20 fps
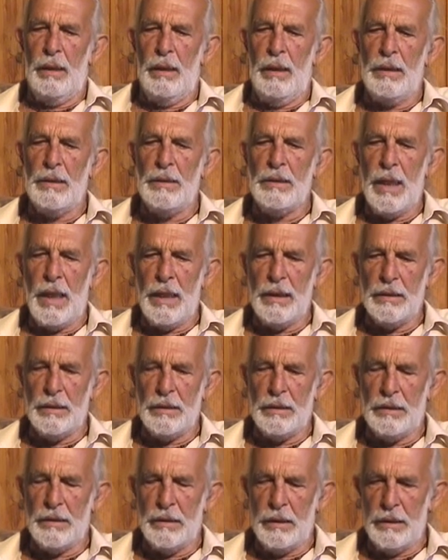a side
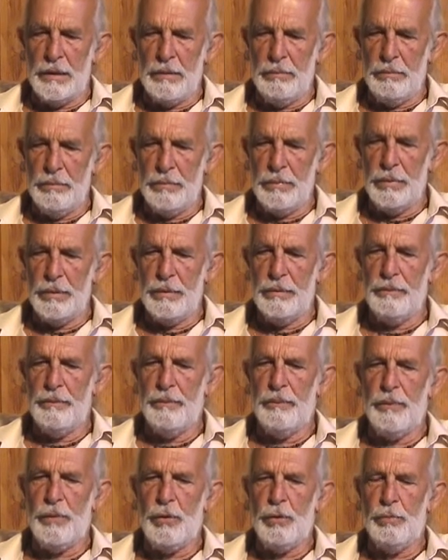stream
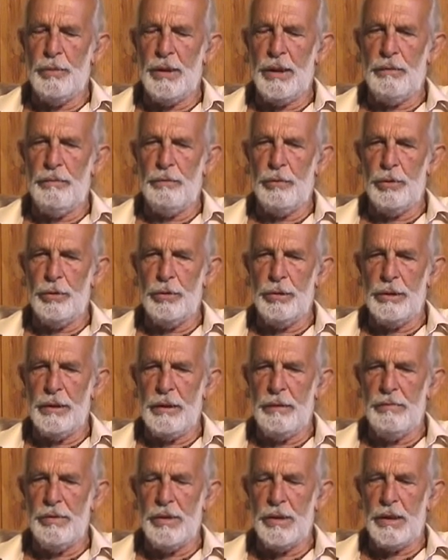to make
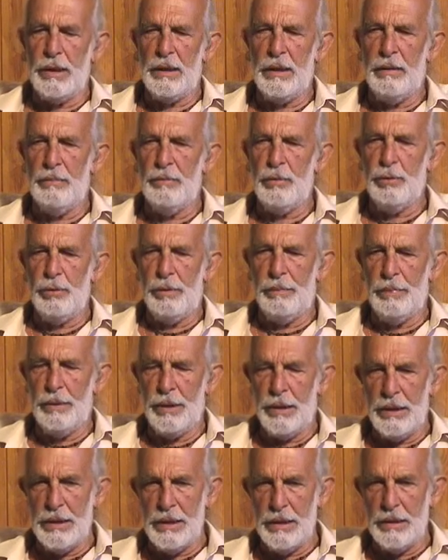photographs. I came to a
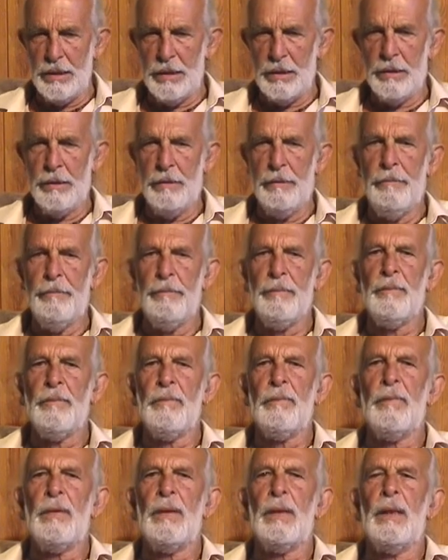place,
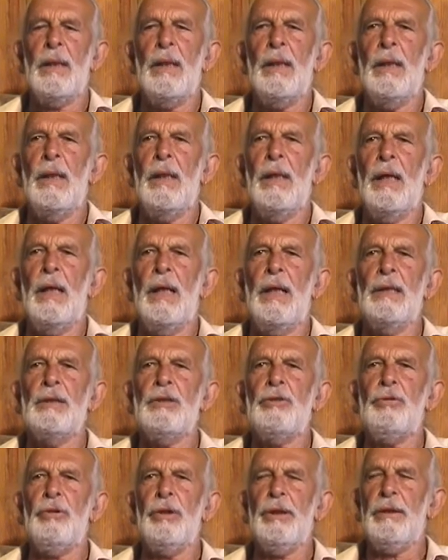I
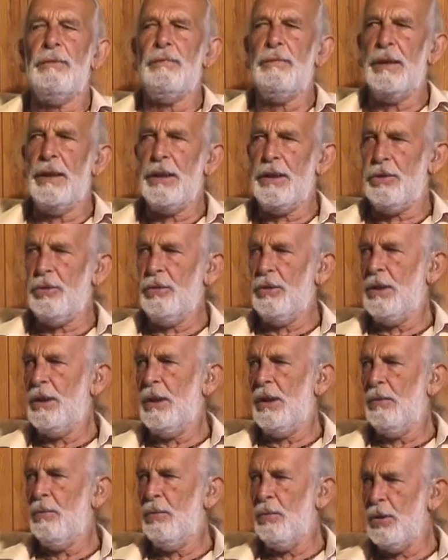saw a reflection
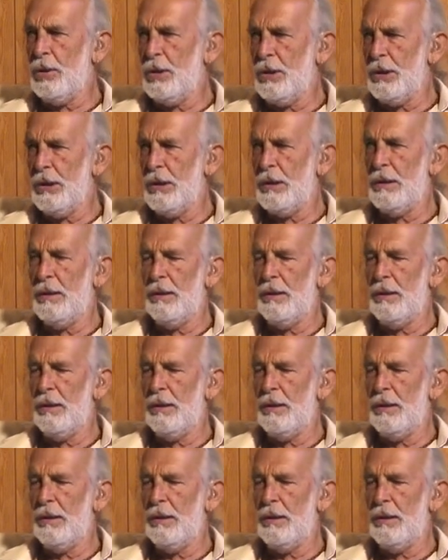in the water.